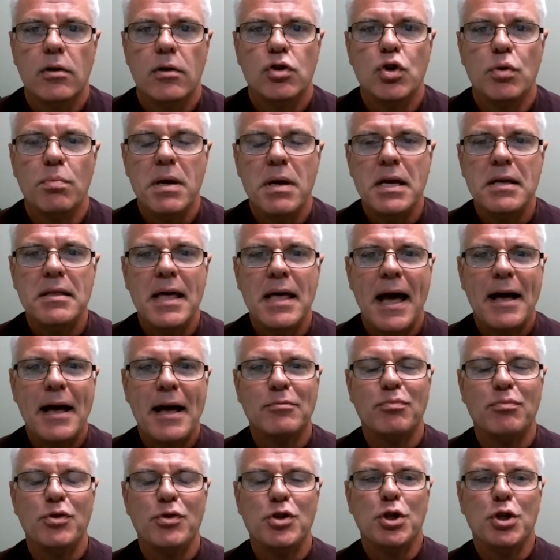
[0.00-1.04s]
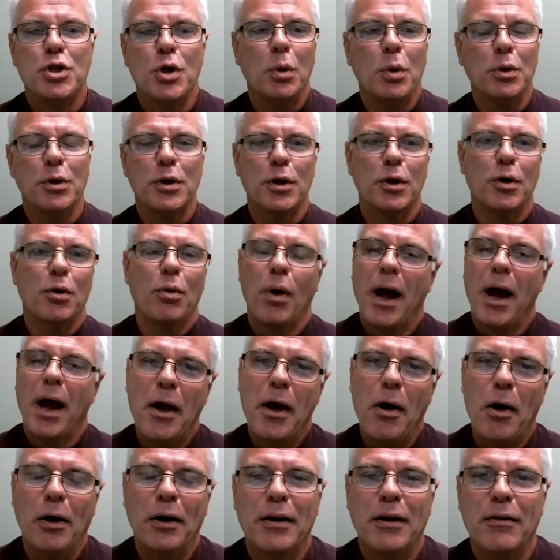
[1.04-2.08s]
to be that shoulder to
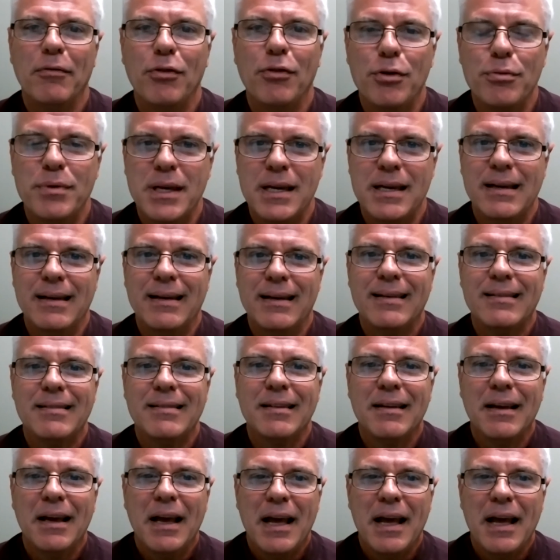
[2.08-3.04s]
cry on if you need it,